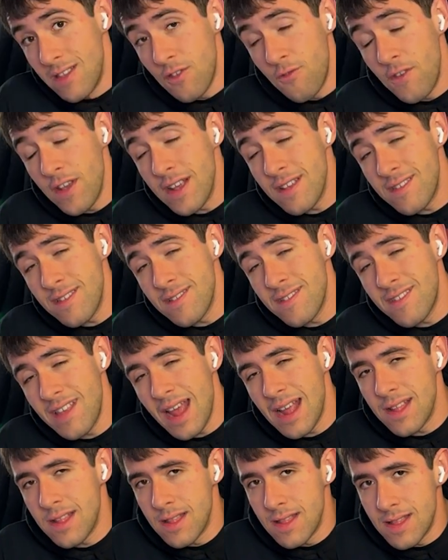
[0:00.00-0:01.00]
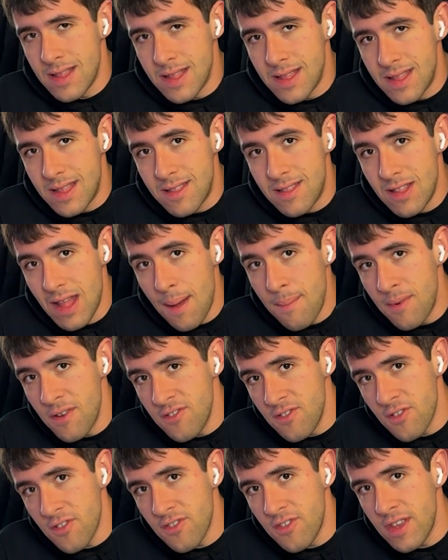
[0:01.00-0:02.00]
This thing is insane. The
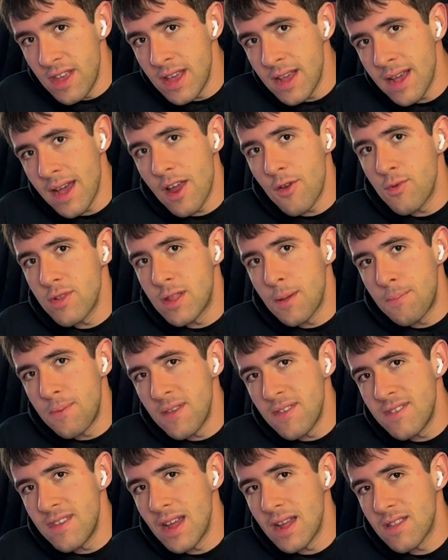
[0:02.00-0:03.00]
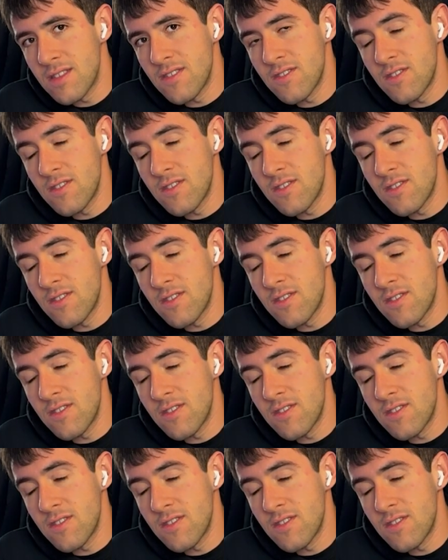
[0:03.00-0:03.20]
numbers you're seeing are with the P C at